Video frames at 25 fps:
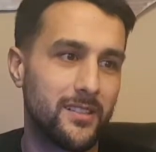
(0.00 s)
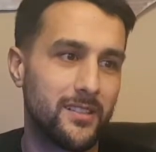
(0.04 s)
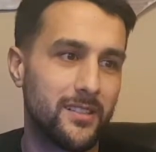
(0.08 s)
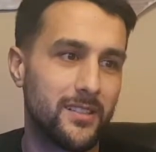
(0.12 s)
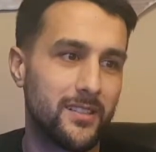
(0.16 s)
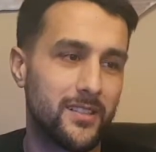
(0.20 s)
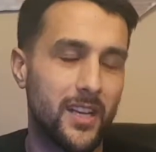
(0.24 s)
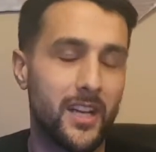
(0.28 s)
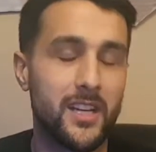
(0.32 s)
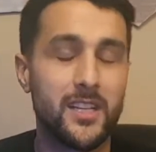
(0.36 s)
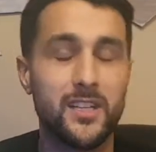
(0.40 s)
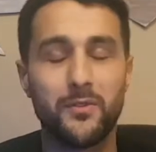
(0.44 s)

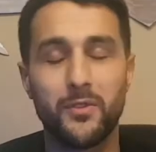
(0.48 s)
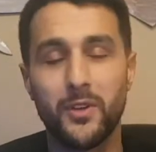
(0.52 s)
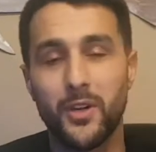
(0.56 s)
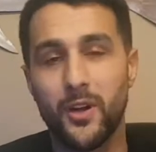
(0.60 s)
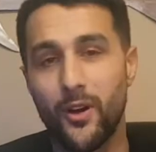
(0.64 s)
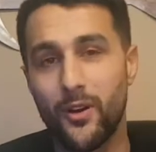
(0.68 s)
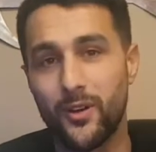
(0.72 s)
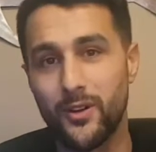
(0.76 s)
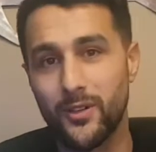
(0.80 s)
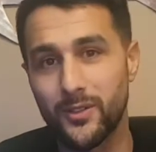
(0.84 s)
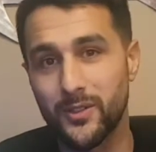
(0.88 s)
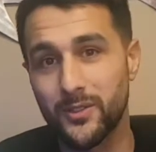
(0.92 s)
scientific
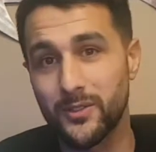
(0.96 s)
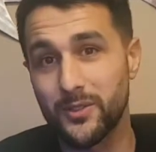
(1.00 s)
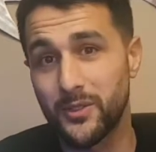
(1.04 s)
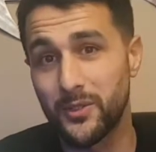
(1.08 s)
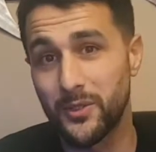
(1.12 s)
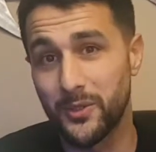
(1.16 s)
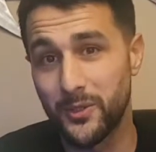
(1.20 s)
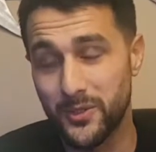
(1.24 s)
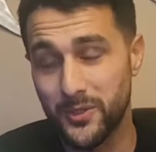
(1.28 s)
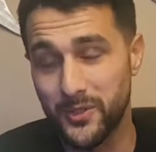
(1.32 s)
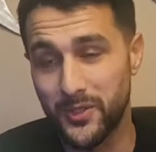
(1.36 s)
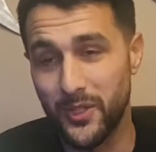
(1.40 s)

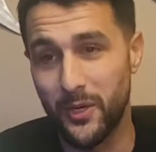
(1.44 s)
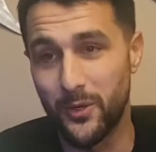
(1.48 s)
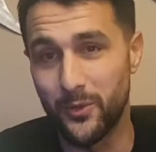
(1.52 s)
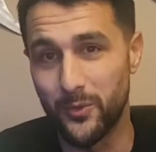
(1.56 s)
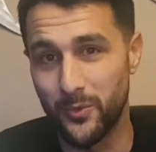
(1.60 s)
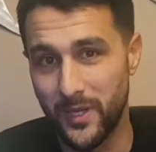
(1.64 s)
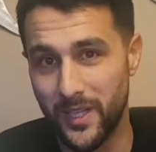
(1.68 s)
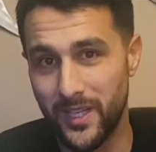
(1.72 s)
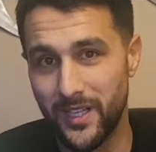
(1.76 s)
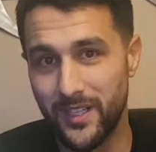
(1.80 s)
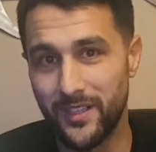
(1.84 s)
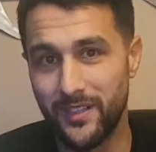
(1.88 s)
articles are
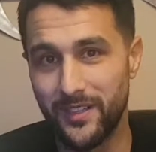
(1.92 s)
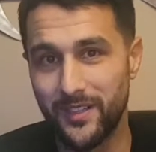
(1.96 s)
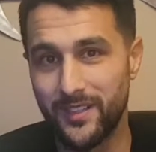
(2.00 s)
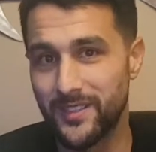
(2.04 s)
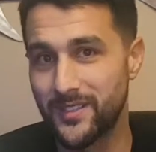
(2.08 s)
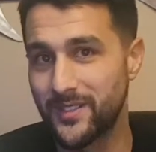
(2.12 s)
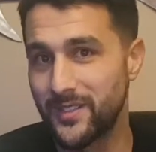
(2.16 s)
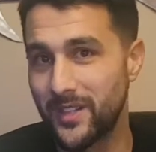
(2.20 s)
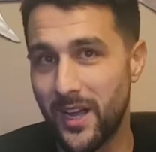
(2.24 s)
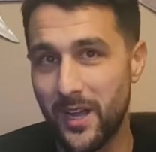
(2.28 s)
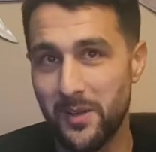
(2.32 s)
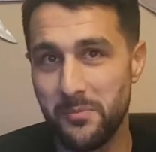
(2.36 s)
written
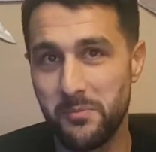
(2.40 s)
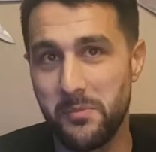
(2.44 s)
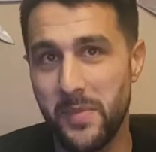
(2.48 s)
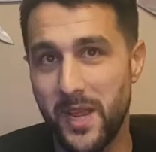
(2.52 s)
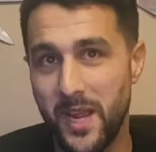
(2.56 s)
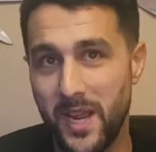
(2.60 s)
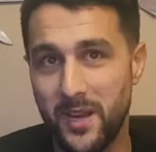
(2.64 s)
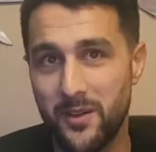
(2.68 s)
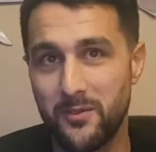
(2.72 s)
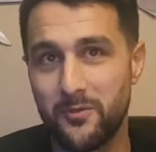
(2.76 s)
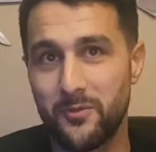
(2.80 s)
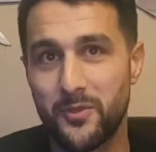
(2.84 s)
is not
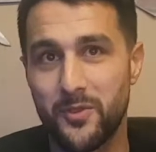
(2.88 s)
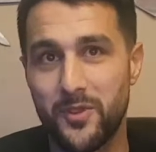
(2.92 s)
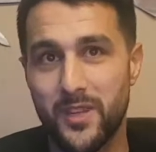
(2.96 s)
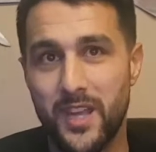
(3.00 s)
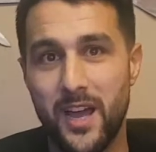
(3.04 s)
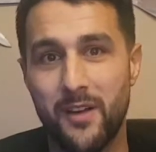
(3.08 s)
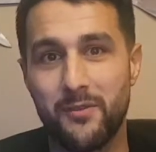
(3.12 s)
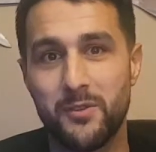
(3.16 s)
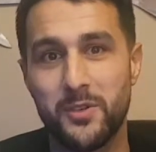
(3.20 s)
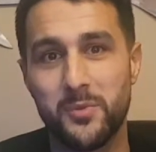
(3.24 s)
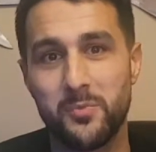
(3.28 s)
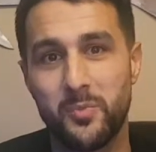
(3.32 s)
made for the
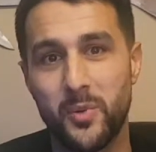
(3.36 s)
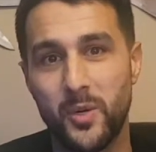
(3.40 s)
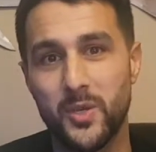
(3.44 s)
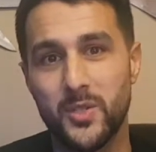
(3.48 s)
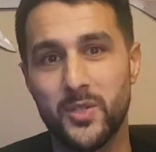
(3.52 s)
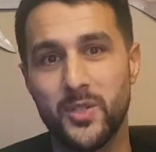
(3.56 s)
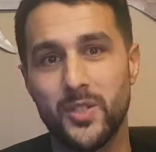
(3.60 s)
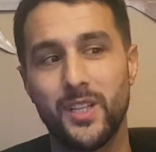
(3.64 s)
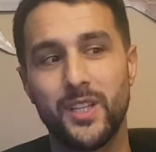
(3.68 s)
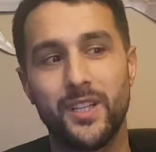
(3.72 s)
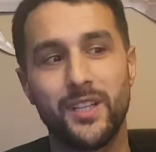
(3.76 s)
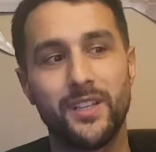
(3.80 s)
average
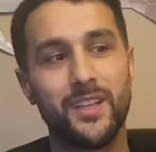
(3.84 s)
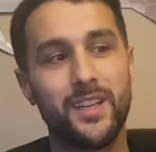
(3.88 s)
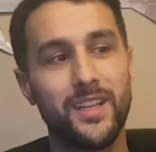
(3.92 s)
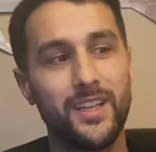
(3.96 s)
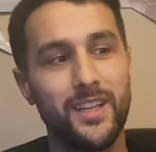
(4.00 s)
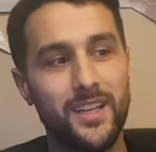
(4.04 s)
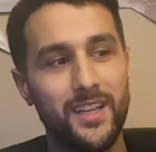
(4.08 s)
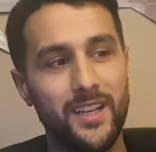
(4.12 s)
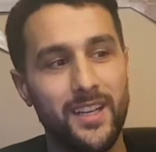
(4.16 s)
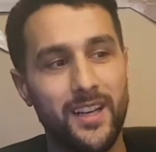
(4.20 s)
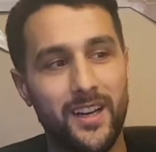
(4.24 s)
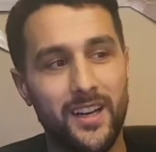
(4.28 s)
person.
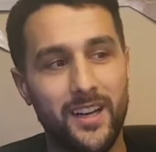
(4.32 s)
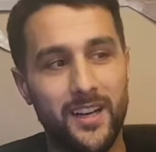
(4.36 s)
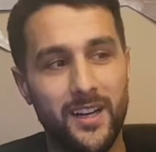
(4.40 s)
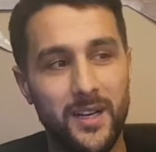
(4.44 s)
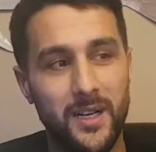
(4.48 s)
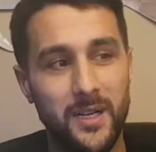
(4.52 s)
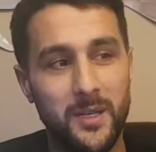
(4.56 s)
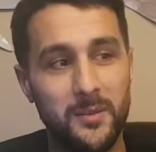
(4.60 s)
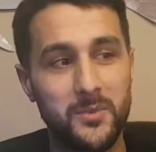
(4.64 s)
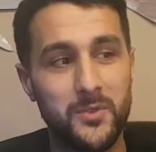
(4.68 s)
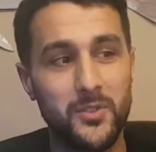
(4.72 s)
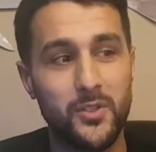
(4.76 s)

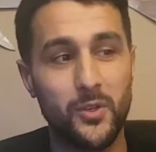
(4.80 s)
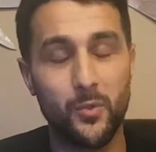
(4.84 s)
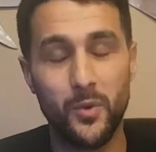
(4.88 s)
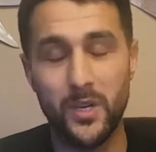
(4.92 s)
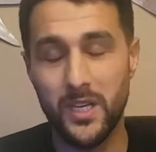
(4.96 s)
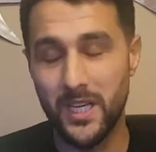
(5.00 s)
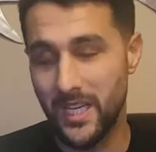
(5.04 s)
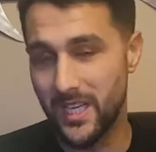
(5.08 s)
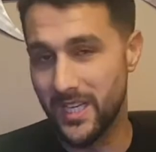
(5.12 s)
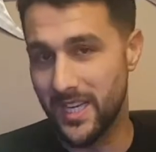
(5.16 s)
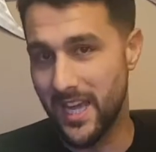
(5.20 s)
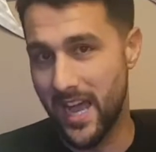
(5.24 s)
Um, so
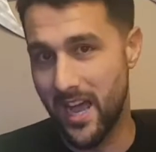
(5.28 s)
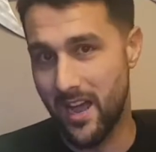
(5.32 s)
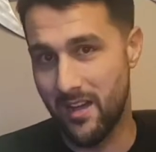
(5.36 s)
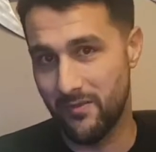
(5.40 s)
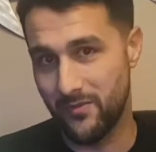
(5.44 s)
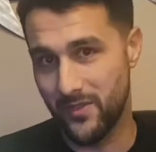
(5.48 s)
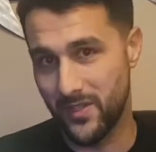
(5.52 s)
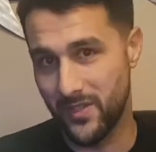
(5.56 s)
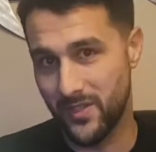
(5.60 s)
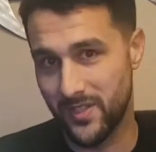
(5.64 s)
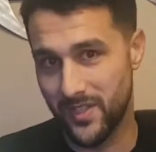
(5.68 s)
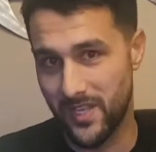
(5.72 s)
we need to have
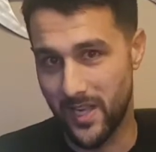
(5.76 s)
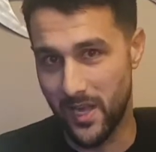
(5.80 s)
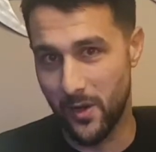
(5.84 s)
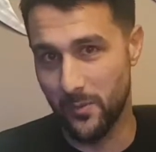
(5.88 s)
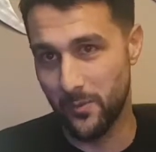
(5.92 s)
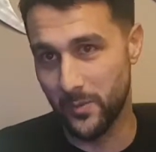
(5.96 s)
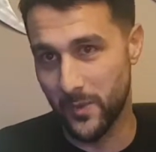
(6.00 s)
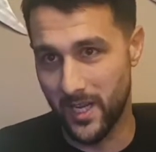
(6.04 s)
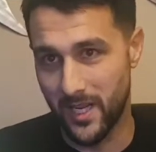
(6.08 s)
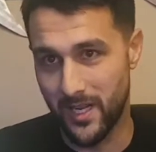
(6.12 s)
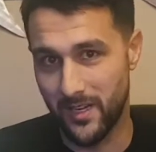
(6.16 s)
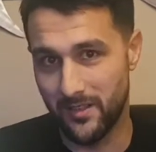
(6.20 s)
this to
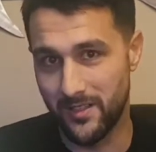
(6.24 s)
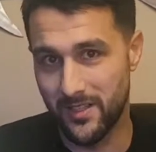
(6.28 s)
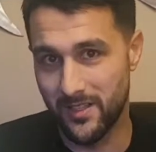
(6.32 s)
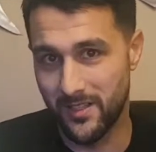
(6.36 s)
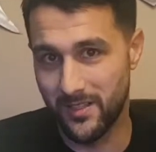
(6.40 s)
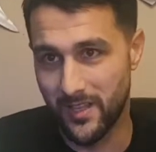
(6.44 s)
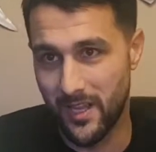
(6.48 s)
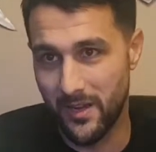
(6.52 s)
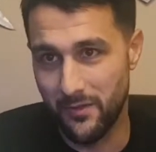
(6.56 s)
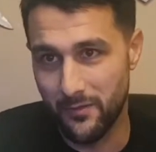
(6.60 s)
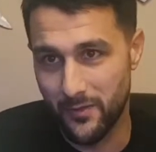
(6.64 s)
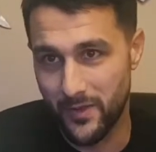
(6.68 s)
help kind of
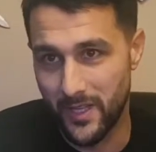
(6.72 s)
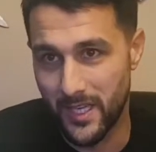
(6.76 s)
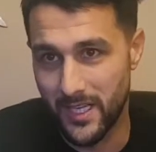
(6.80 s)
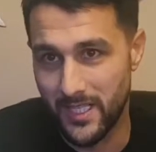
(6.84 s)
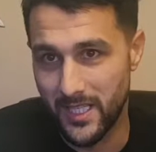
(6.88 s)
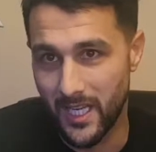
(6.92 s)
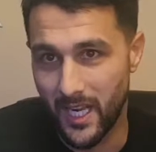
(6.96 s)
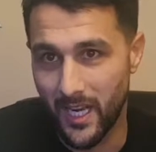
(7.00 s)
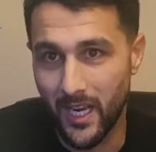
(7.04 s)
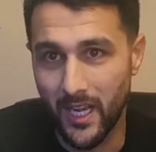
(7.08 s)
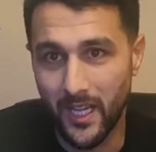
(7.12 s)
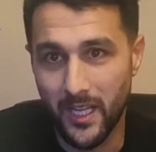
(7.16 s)
decipher that
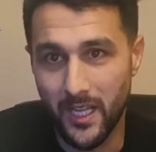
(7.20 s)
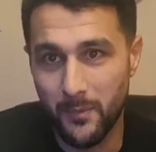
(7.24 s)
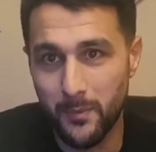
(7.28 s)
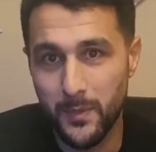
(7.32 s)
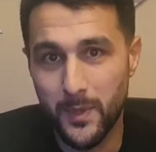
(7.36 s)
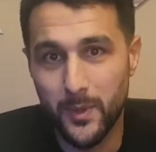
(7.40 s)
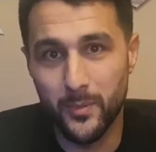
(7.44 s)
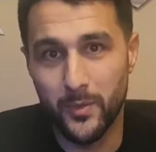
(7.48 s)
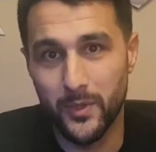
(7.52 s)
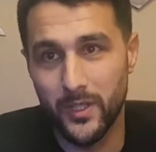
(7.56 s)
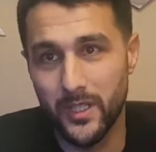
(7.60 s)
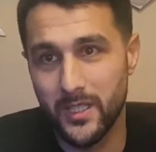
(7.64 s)
data and get
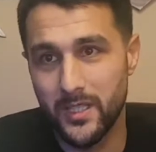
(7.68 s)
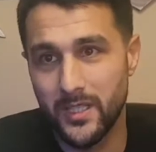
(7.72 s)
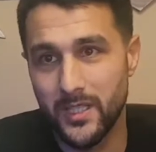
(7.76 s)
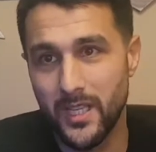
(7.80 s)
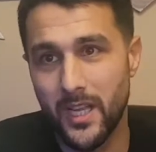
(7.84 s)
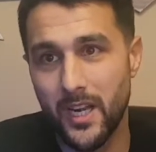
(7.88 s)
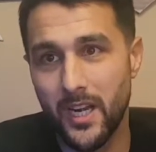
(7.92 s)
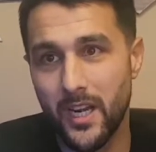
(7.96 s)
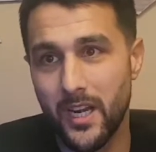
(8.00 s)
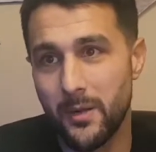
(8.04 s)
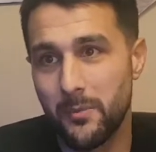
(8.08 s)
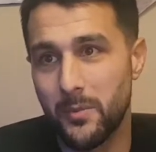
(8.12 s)
people
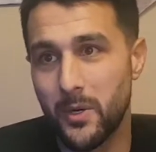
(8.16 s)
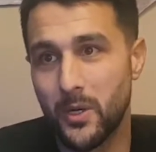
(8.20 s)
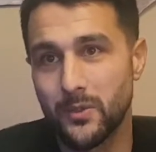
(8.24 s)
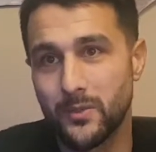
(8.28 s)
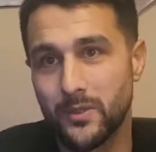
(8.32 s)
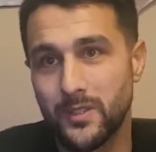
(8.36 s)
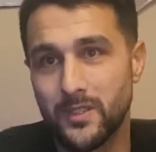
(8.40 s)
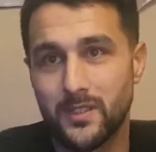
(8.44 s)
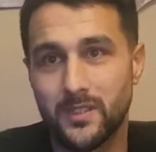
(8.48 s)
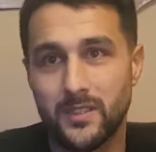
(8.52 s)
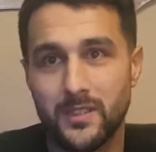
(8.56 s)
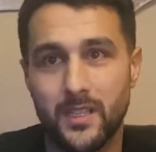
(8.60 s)
excited
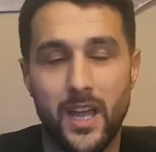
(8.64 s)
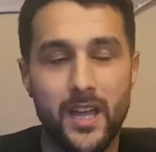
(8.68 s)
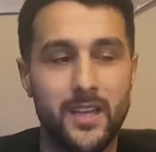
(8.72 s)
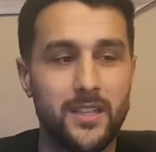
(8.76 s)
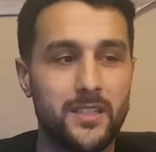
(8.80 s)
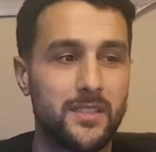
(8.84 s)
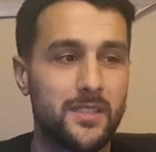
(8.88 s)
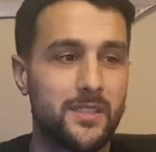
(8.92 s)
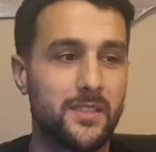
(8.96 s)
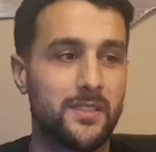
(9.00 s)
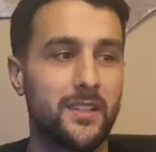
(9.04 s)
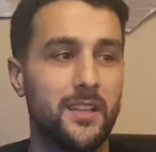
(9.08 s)
about
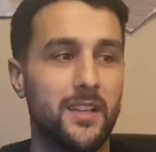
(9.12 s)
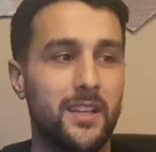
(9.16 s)
science.